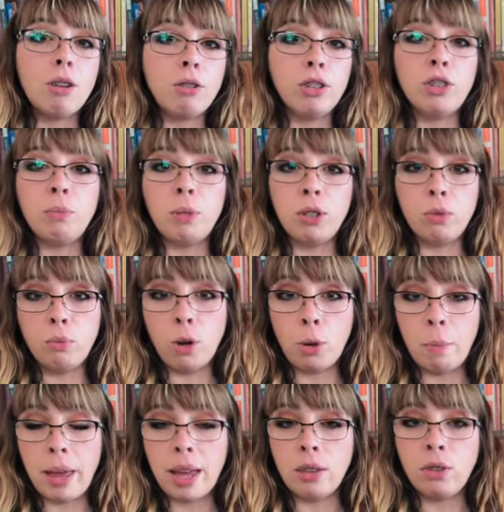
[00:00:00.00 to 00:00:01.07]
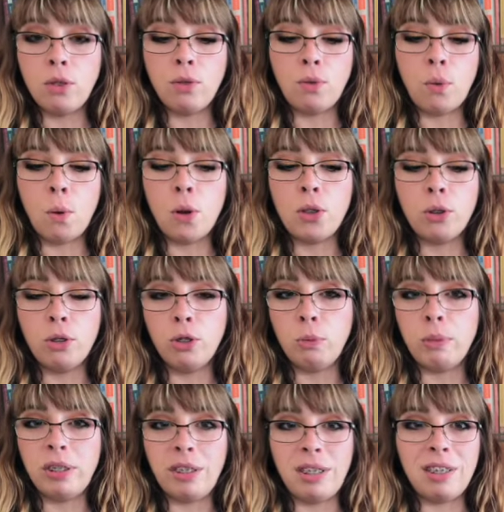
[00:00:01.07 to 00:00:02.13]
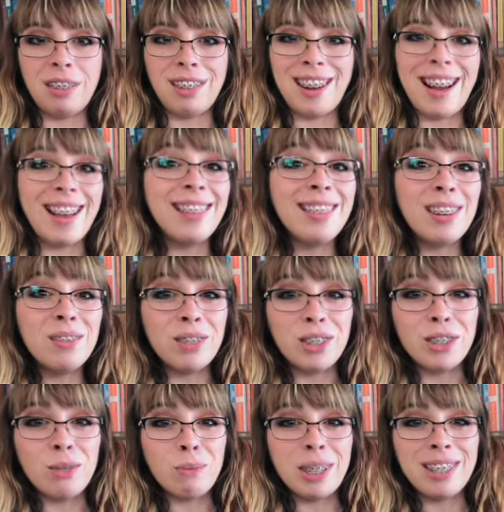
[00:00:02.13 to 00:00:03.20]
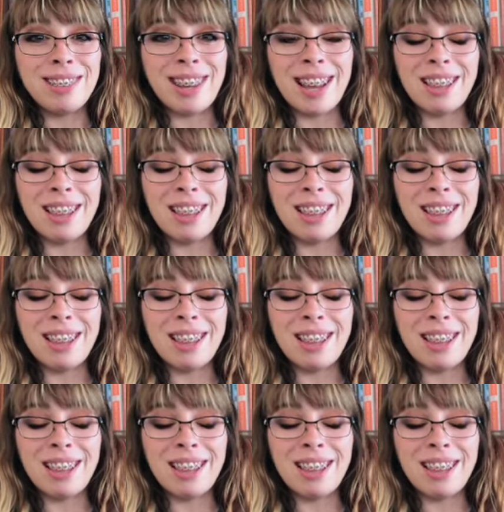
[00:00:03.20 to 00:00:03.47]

Christmas romance for the Christmas season. I love Christmas.